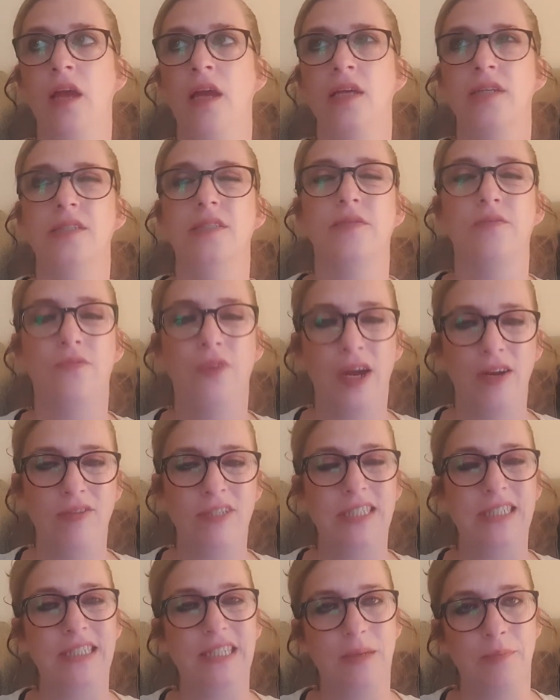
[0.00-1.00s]
It's a very
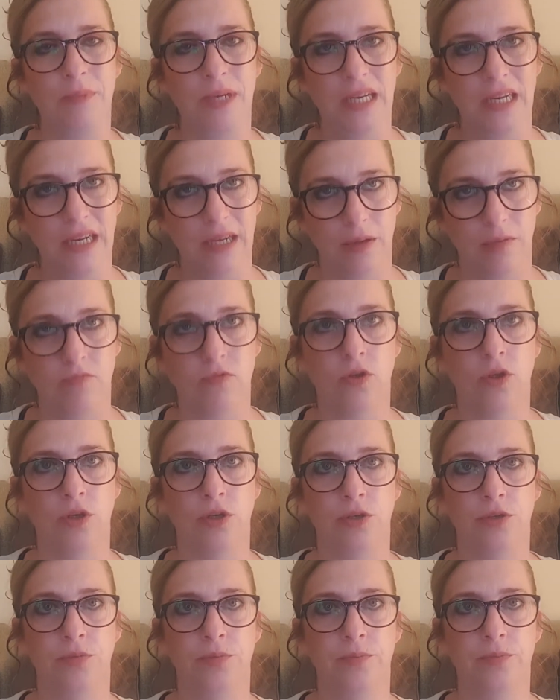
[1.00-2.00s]
dimly lit
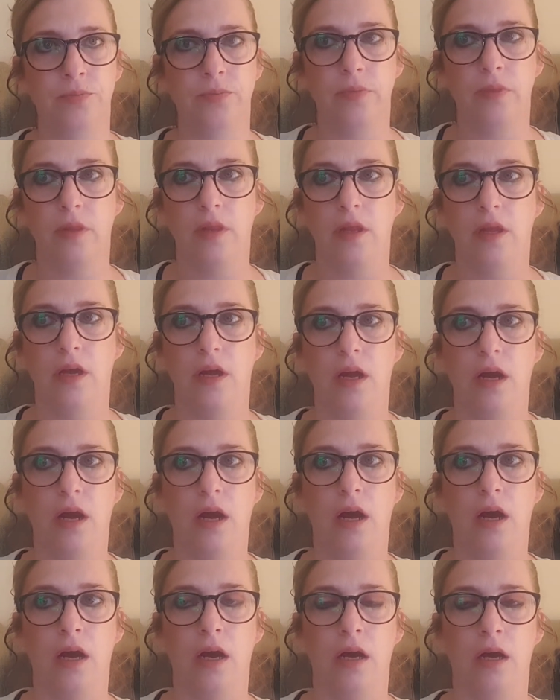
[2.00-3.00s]
room.
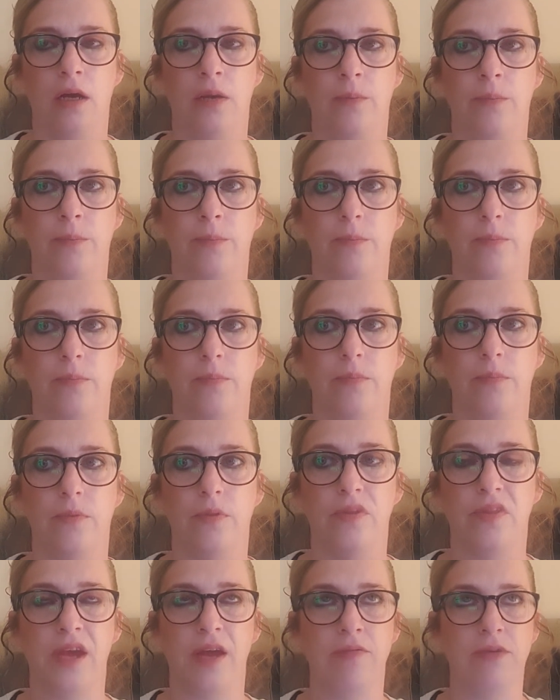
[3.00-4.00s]

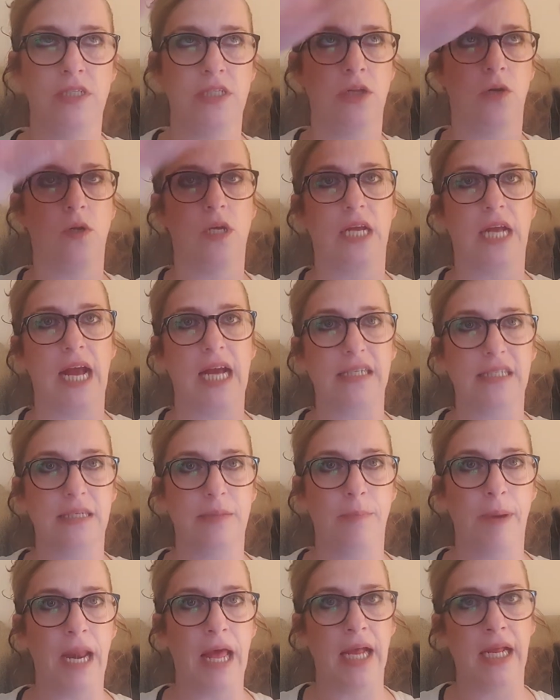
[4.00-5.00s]
There is like a
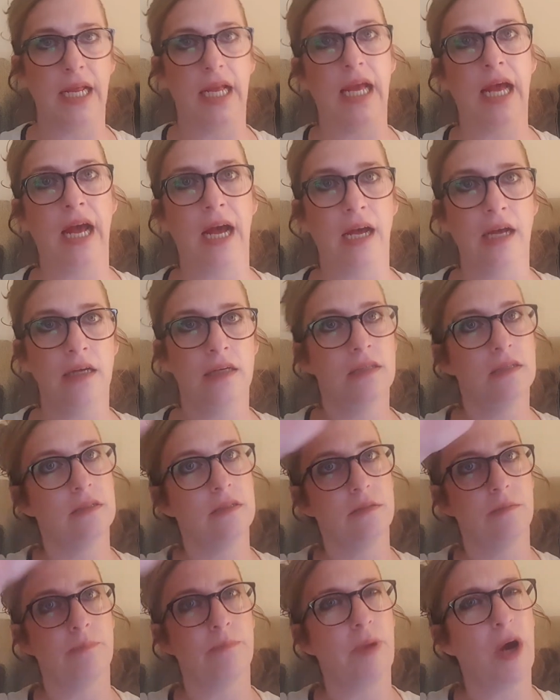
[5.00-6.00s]
Casablanca
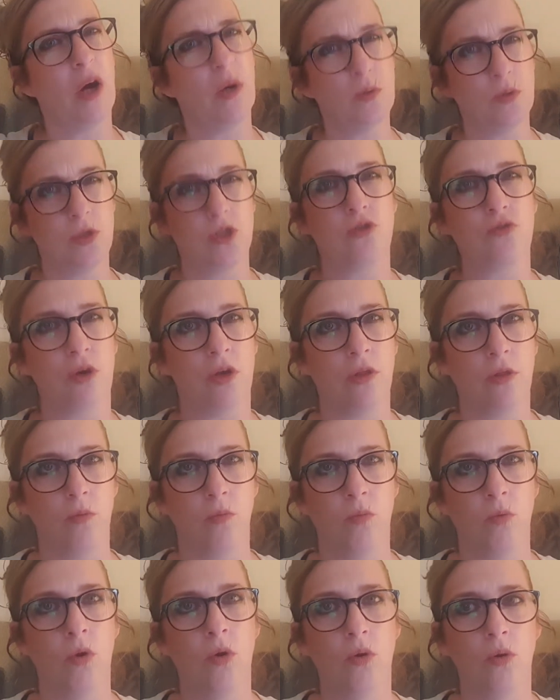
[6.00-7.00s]
poster on the
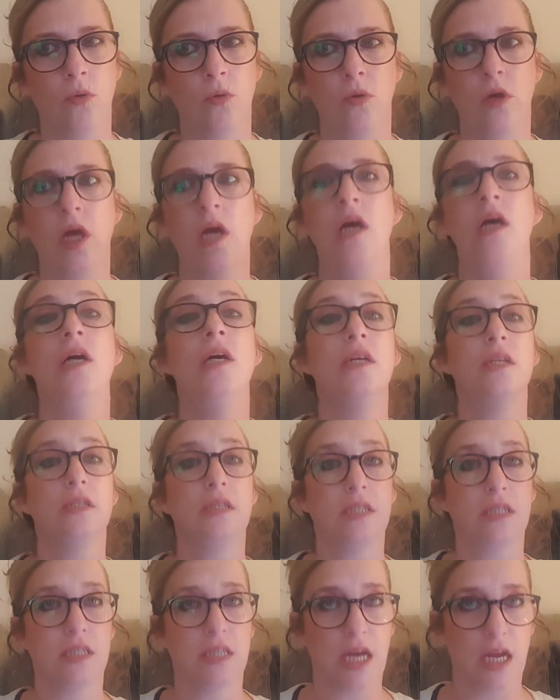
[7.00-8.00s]
wall.
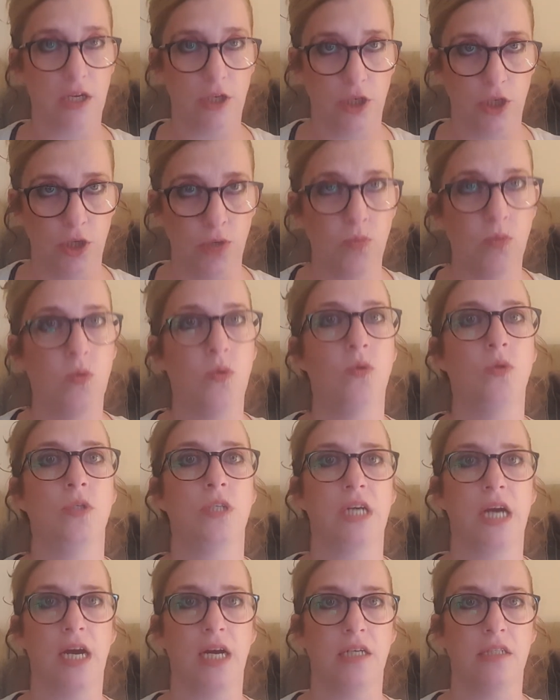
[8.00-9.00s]
There's that New
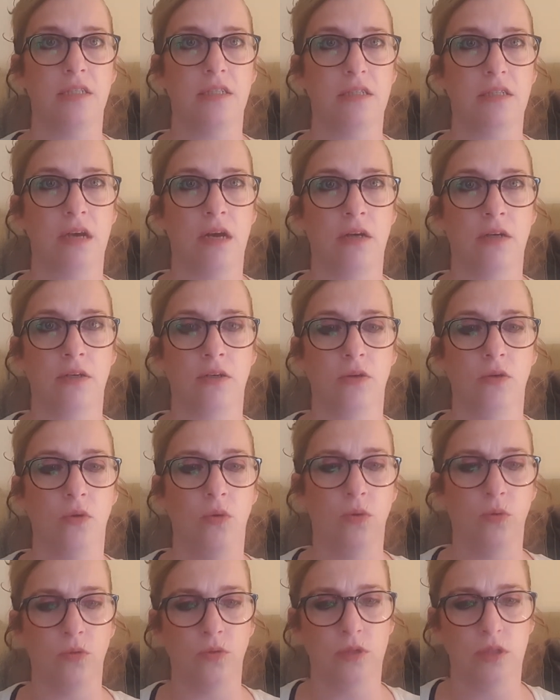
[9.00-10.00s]
Order song
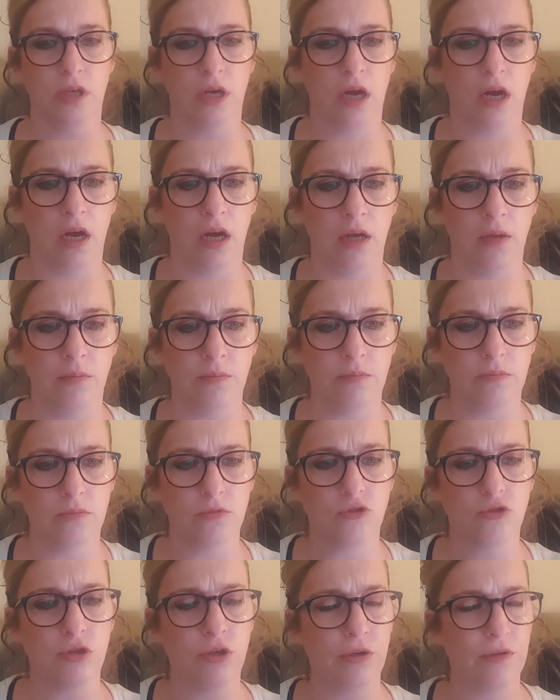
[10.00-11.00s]
called
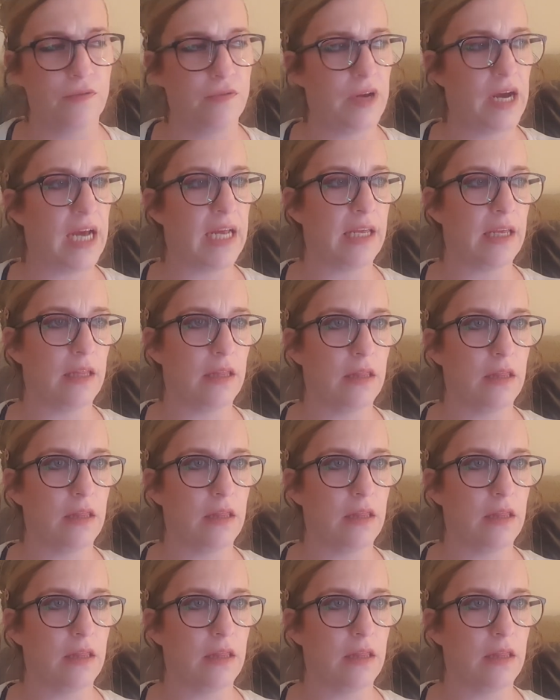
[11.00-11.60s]
True Faith